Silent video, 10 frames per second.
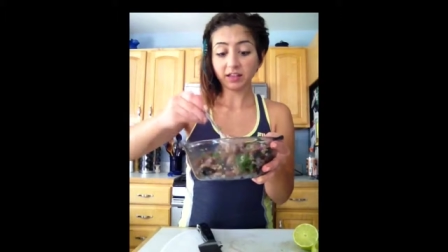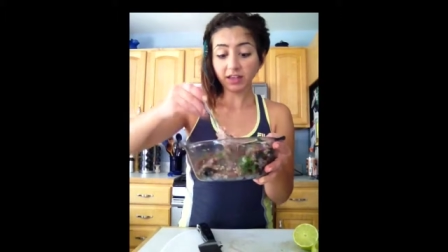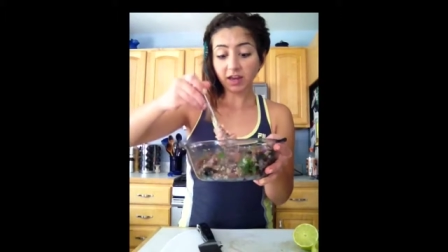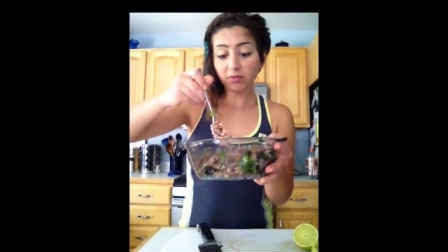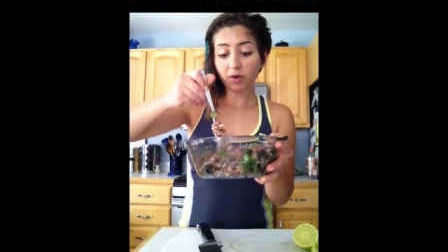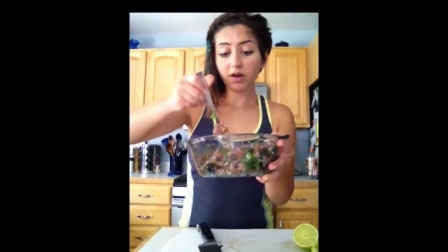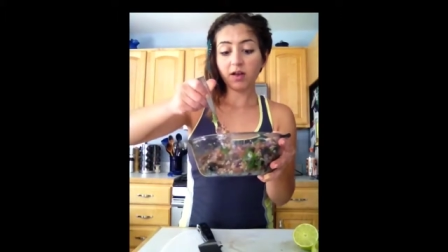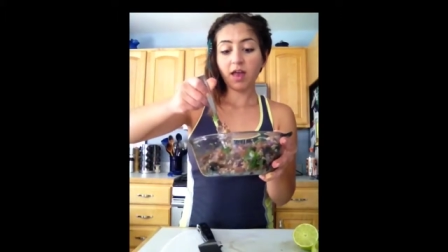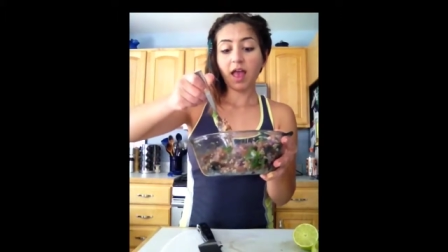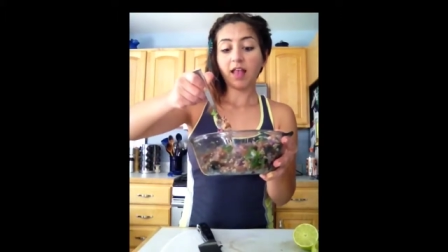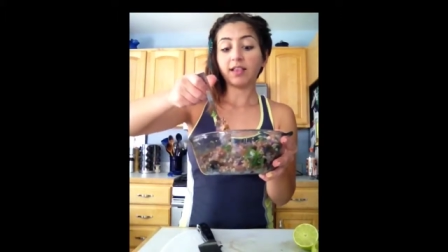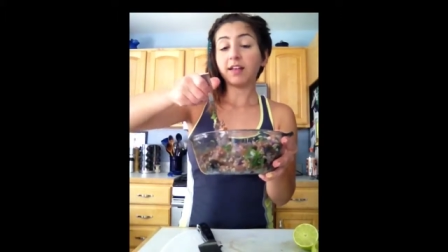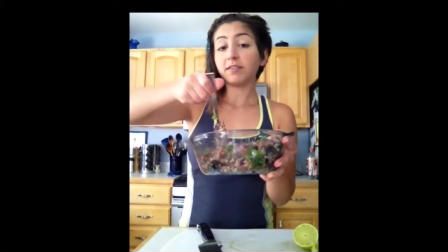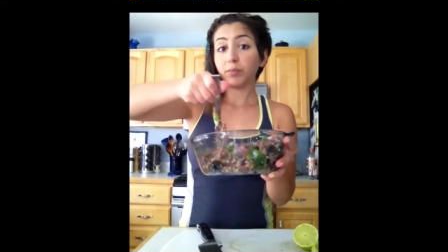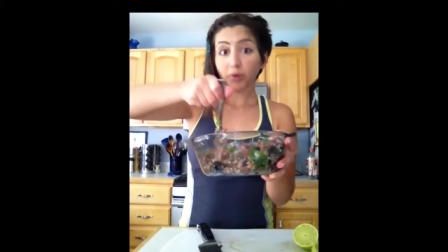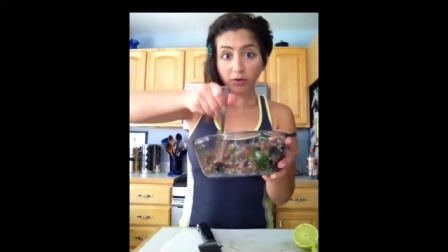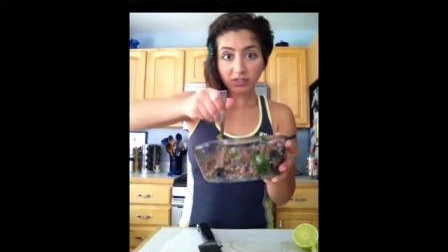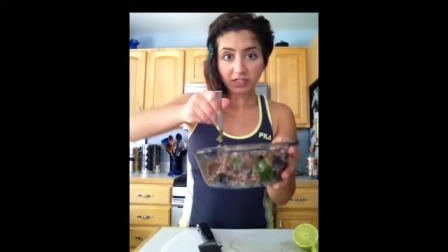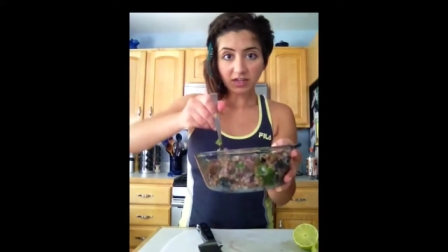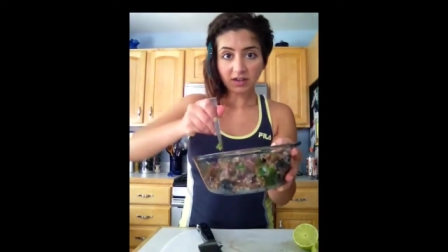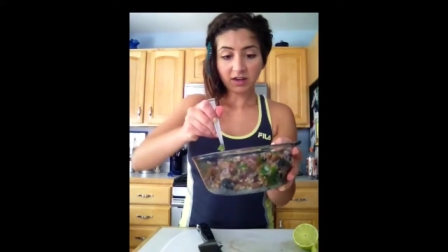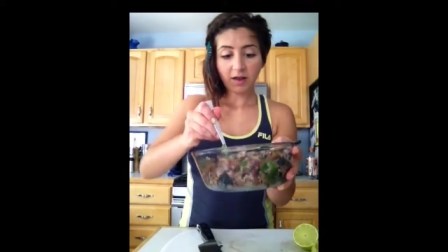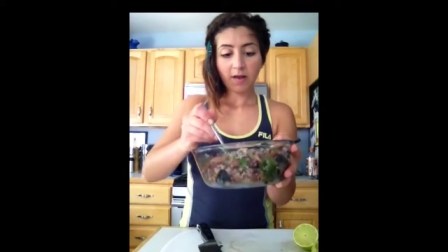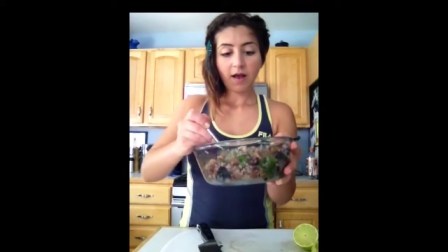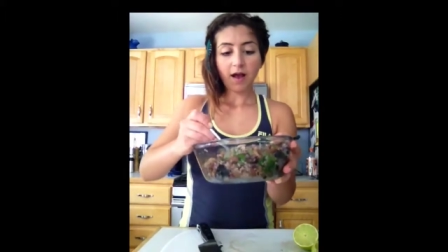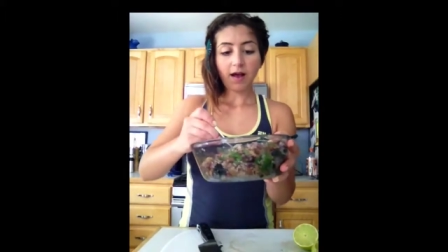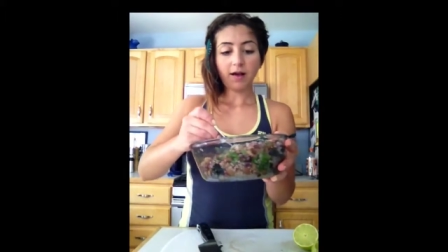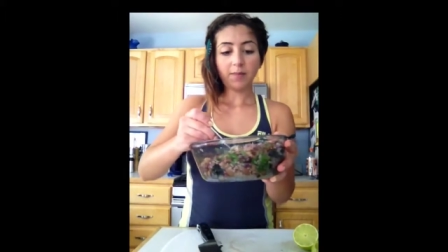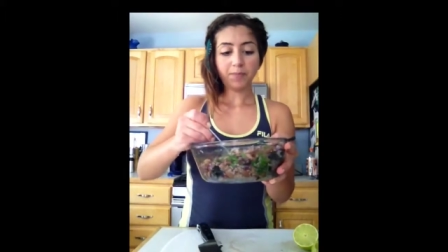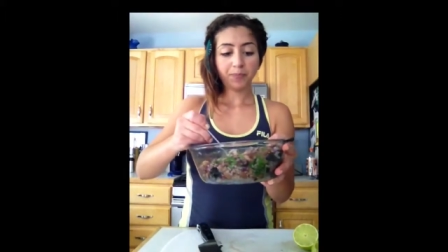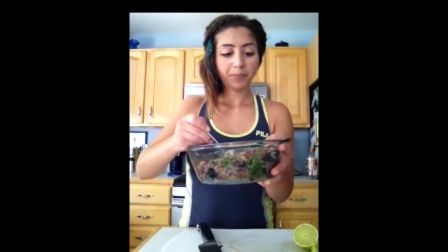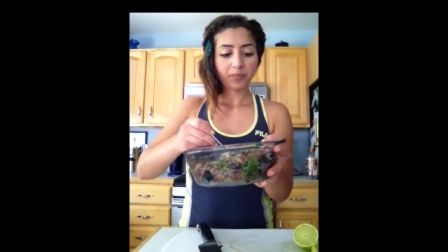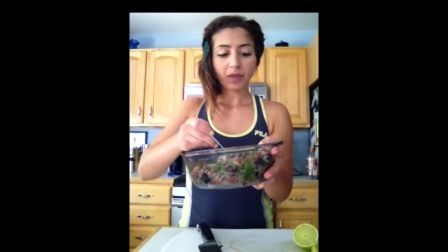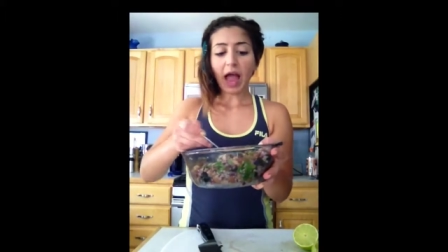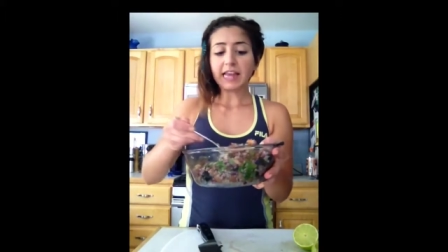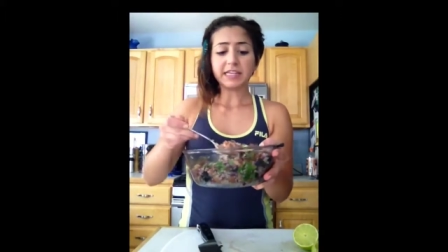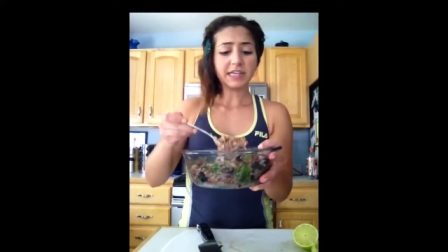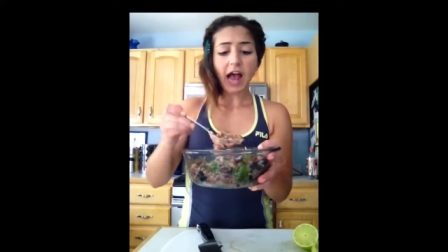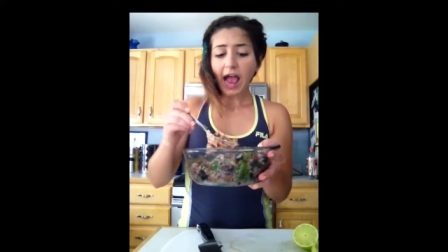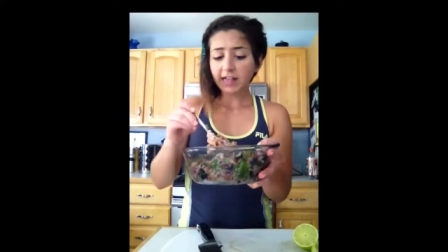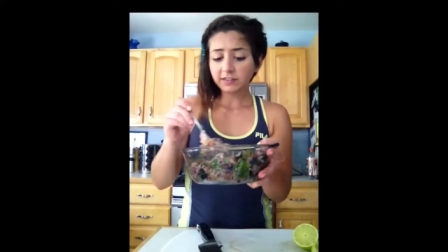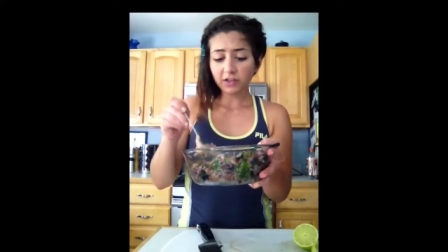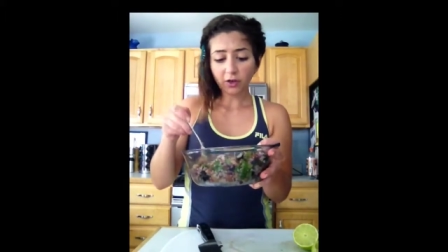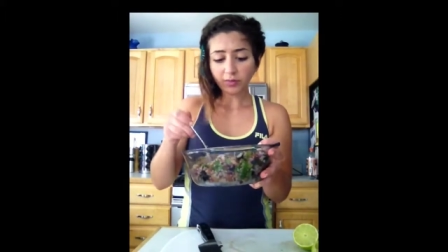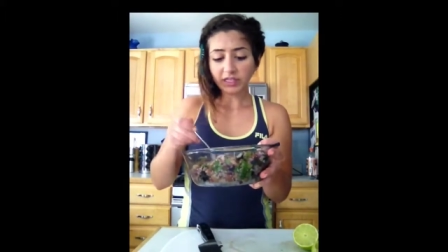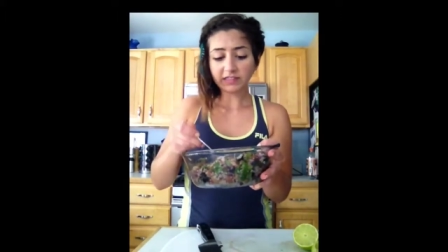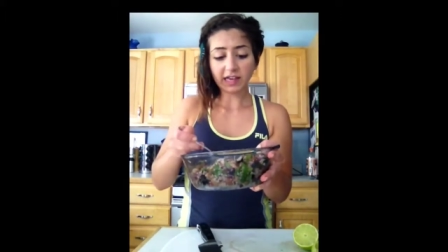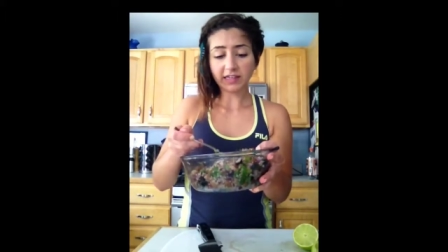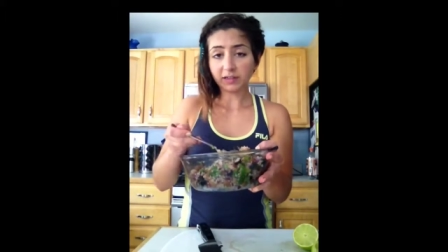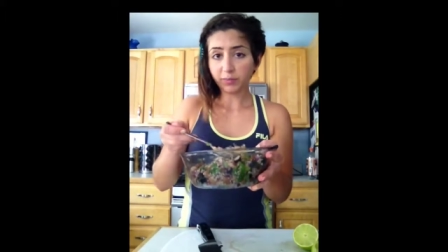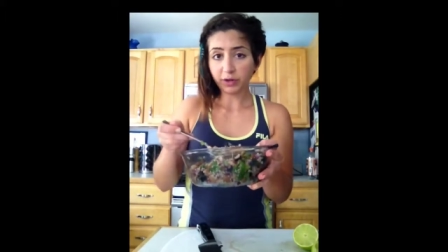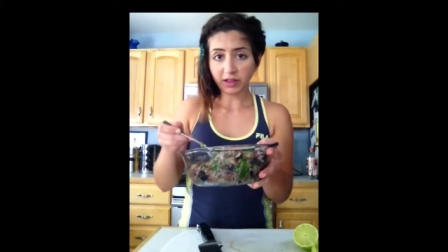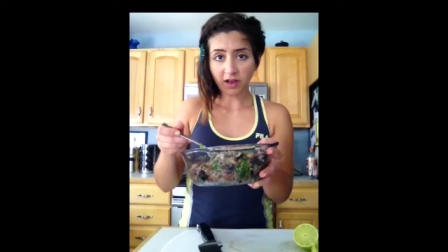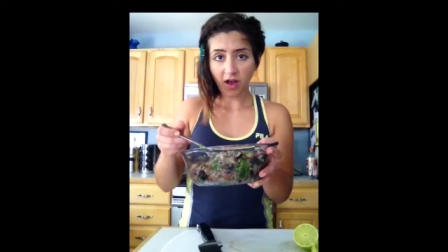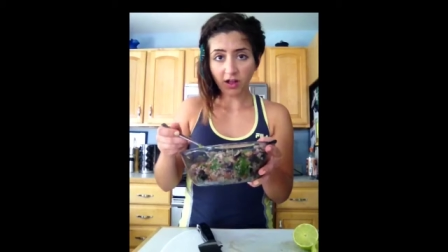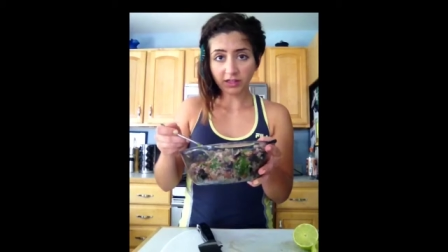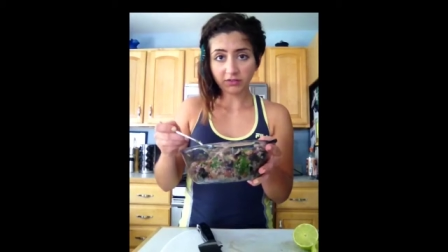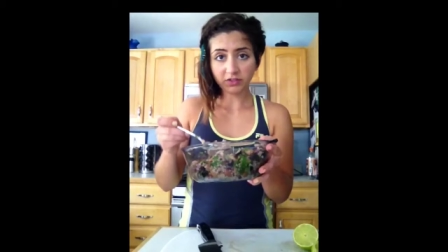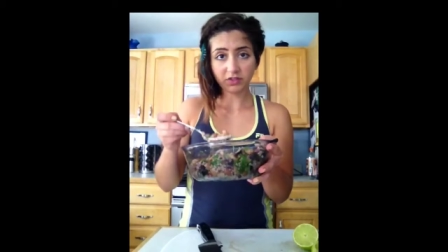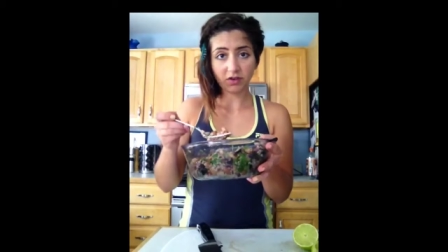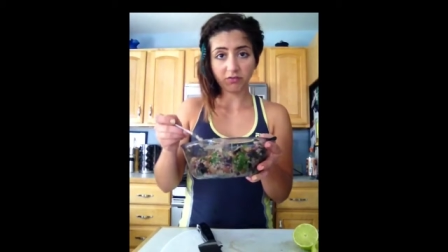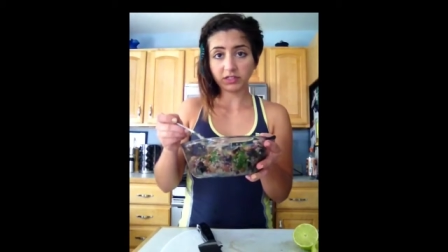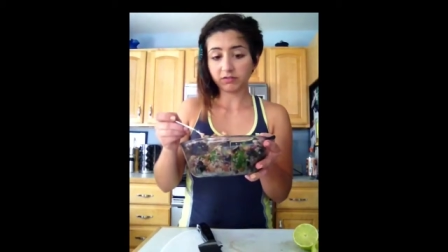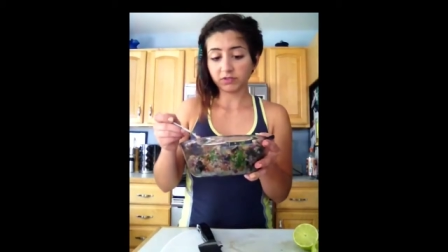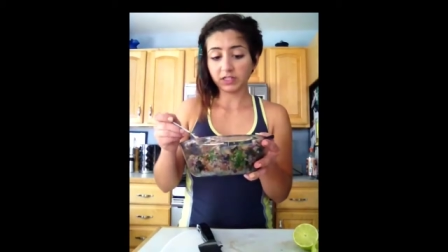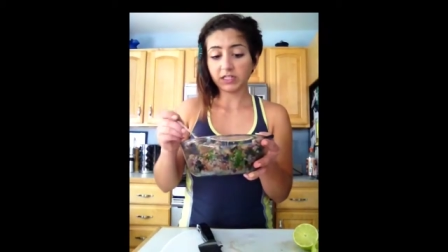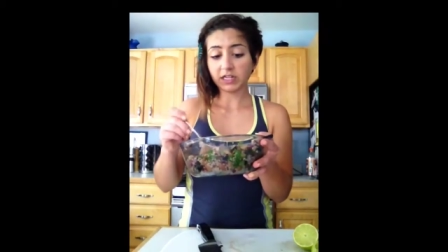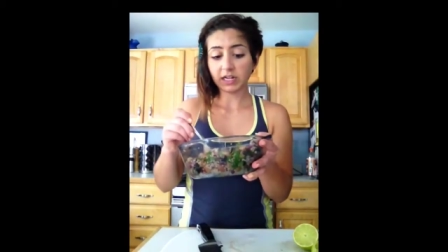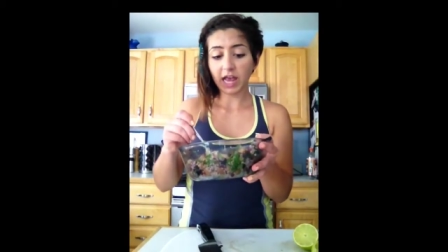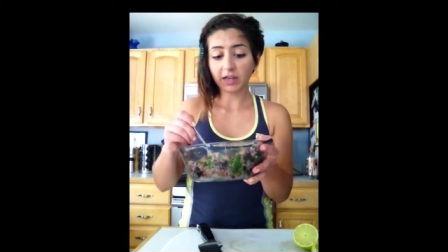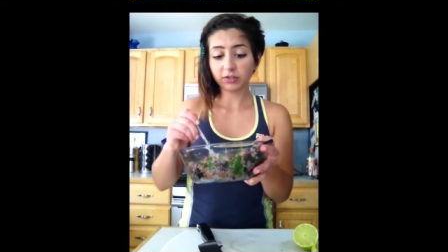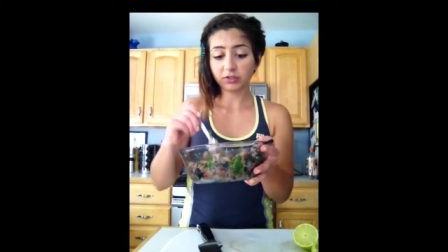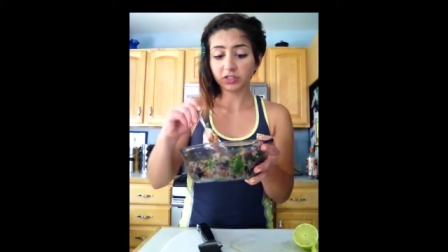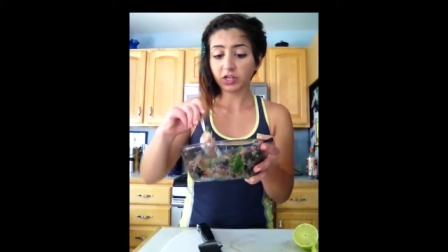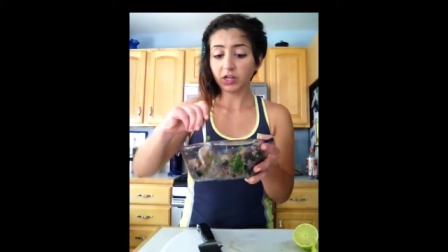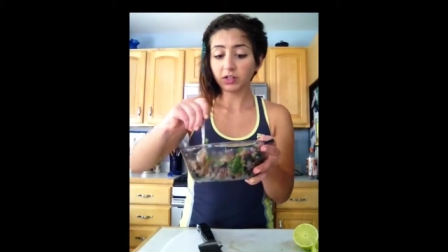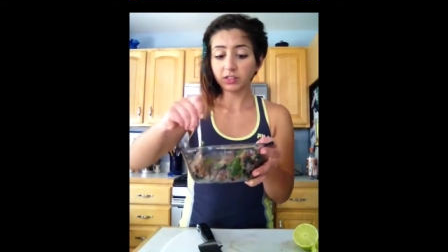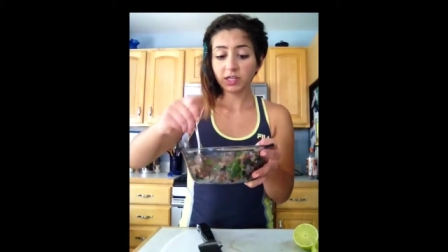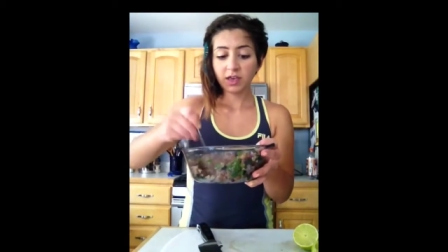the quinoa, and lots of protein. I did not add salt because I did put in the olives, so it didn't really need any extra salt.